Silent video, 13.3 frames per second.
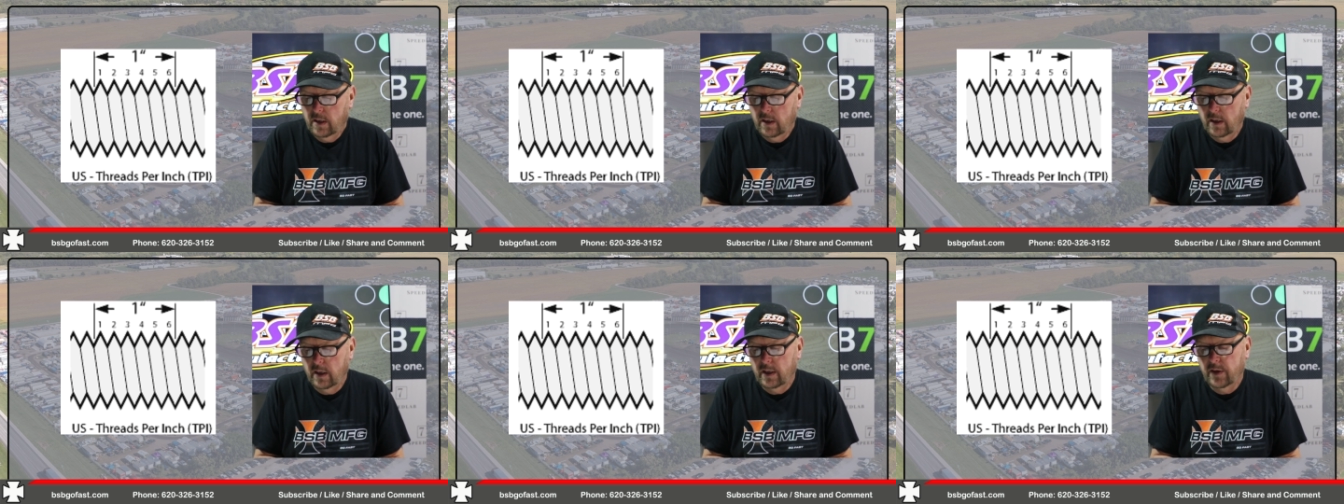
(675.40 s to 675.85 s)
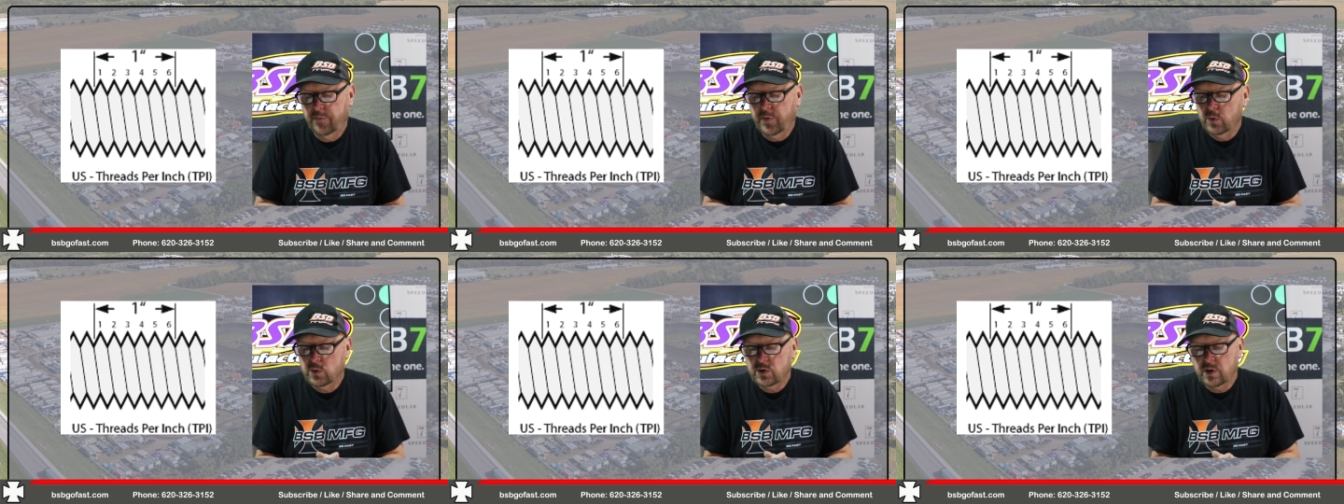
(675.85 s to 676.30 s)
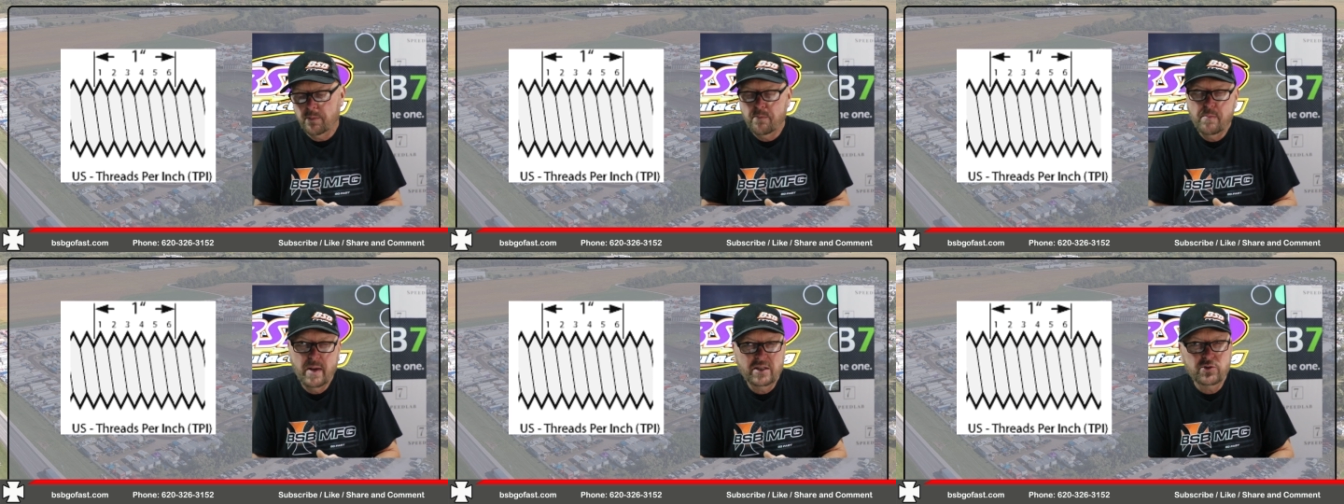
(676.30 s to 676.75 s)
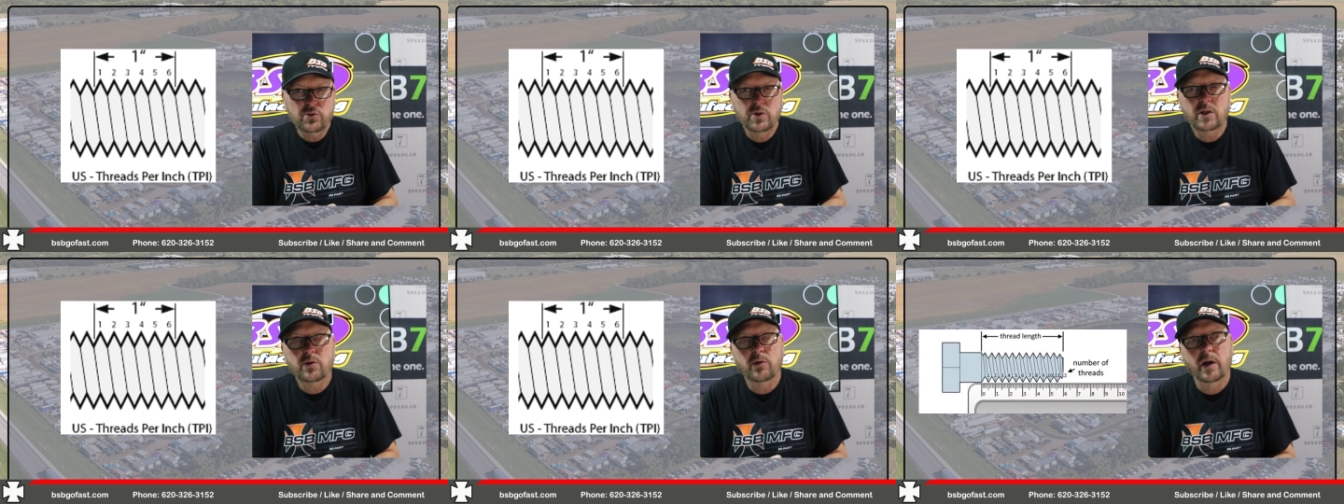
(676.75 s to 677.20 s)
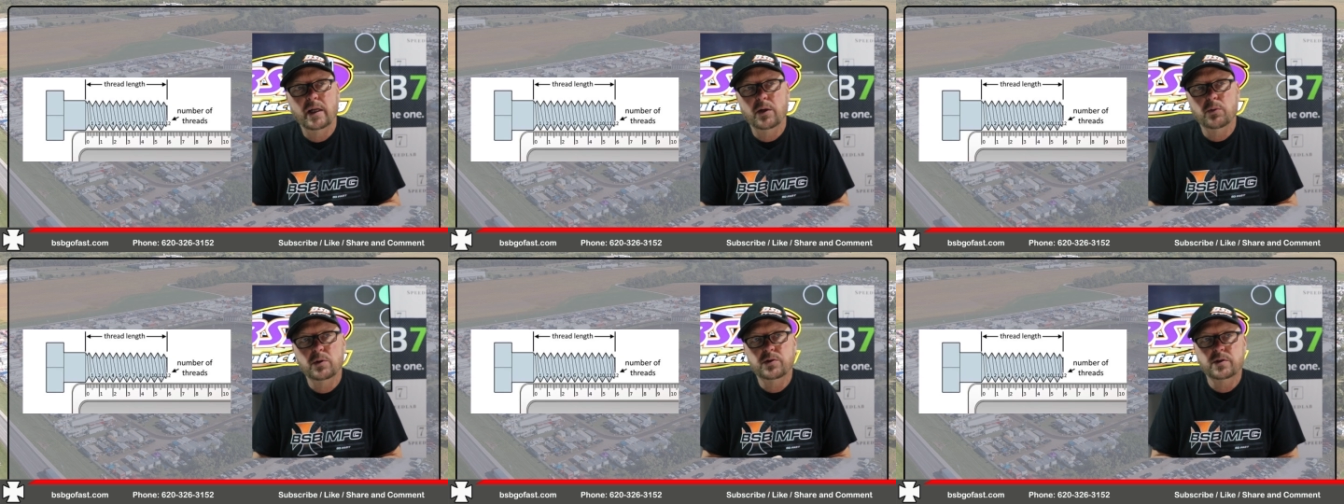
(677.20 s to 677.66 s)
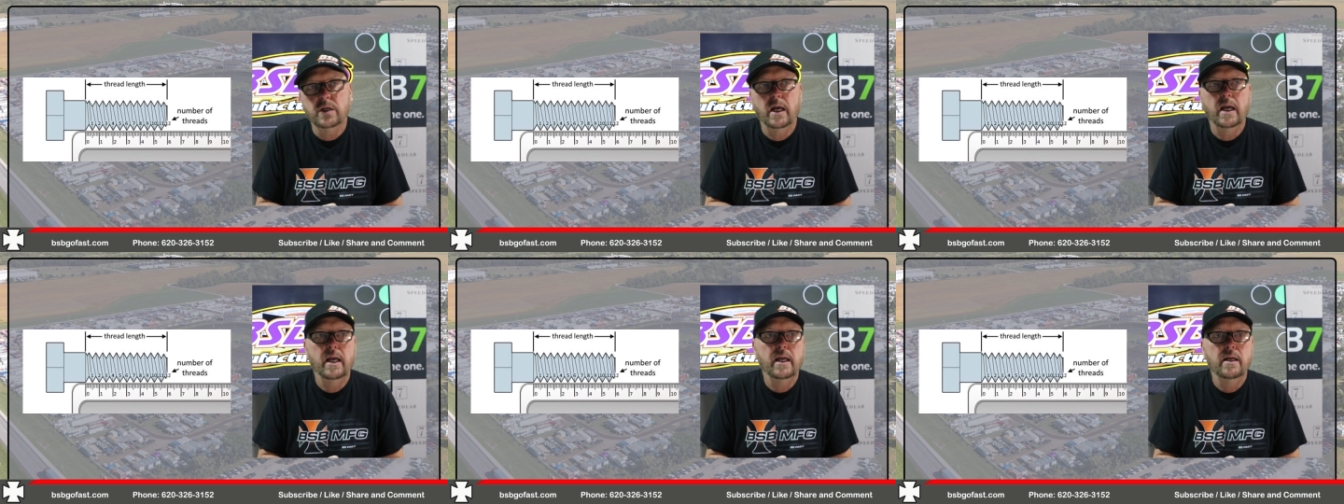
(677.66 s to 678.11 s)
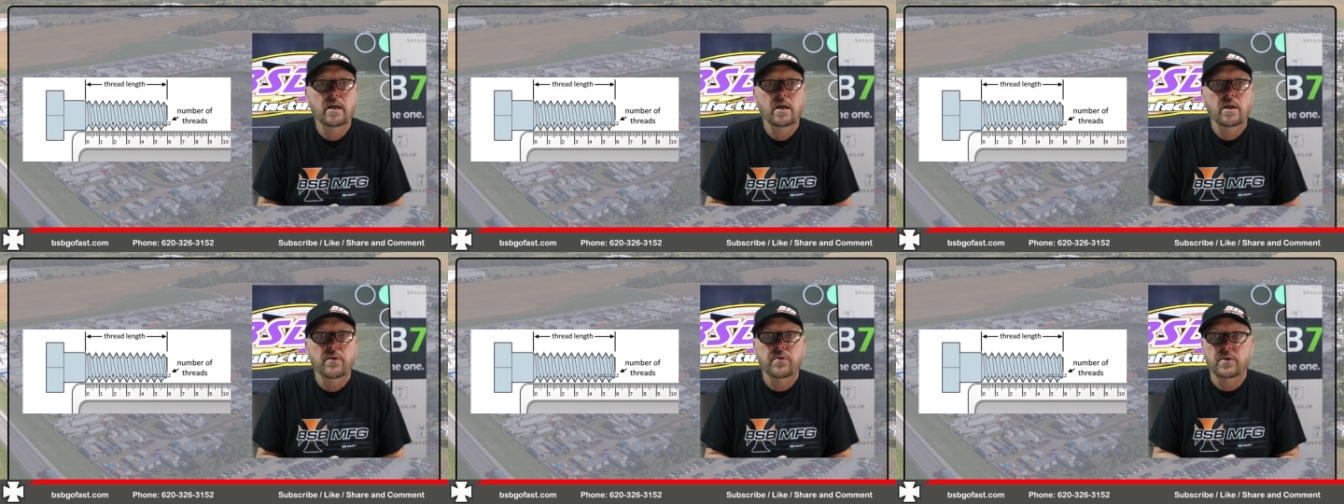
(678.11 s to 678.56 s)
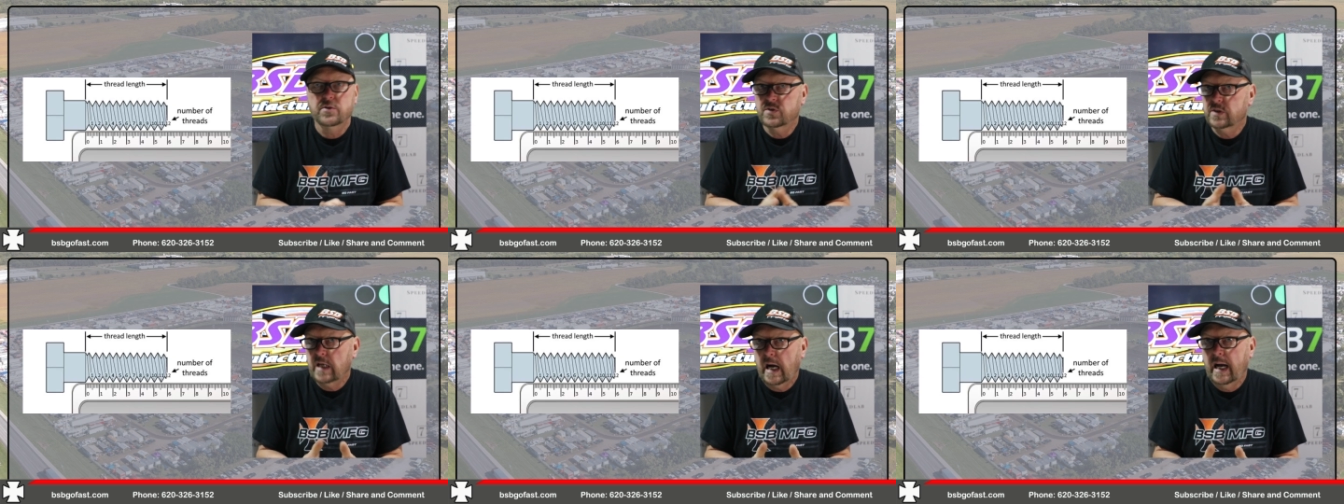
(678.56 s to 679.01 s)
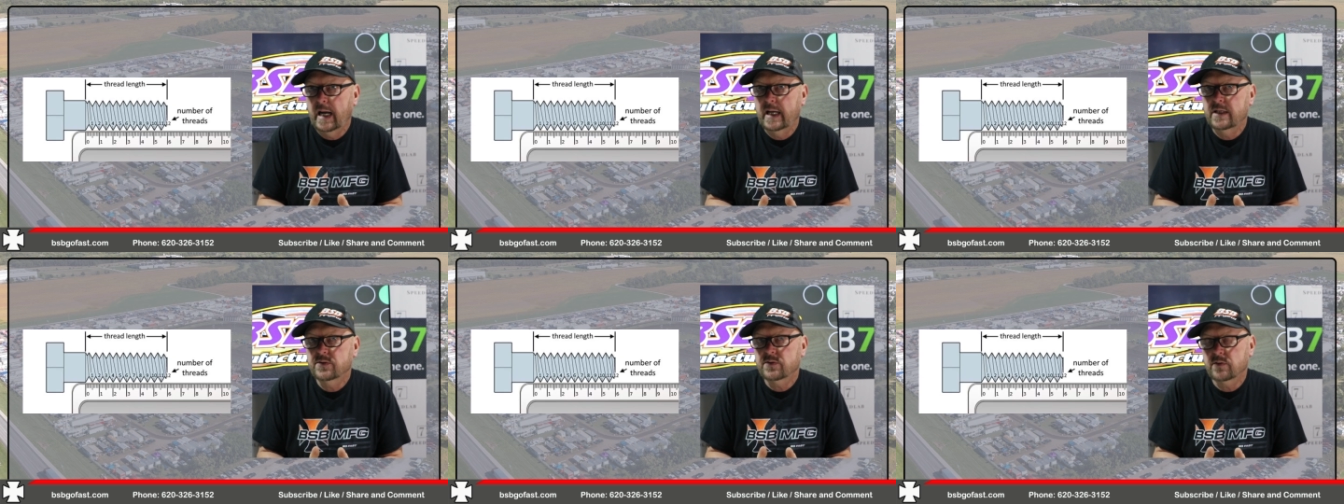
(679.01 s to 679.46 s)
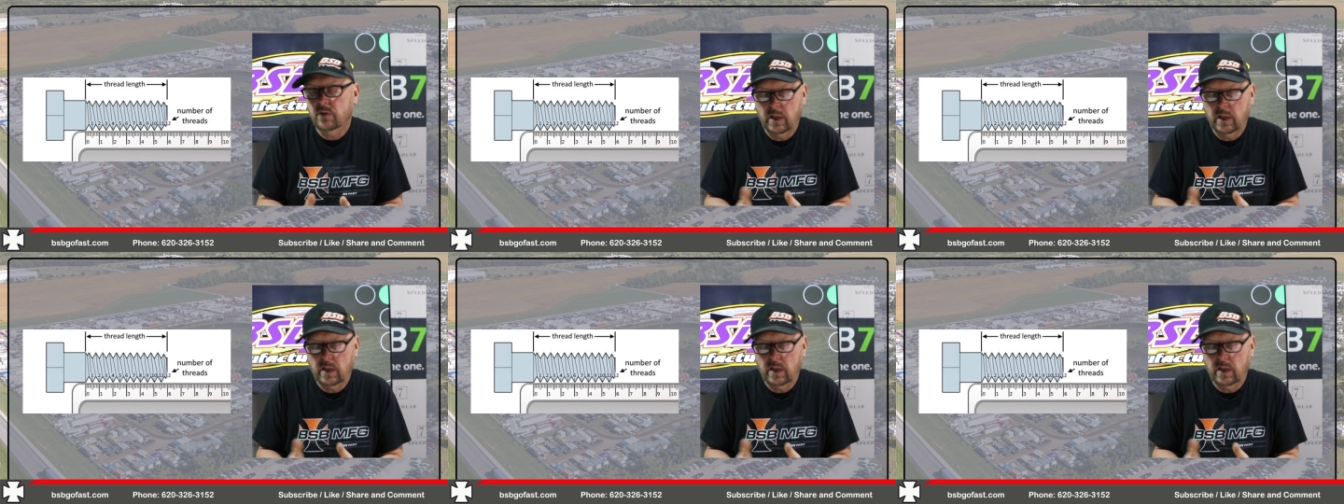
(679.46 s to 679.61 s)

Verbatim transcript: Uh, if it was a metric thread, it would say the size,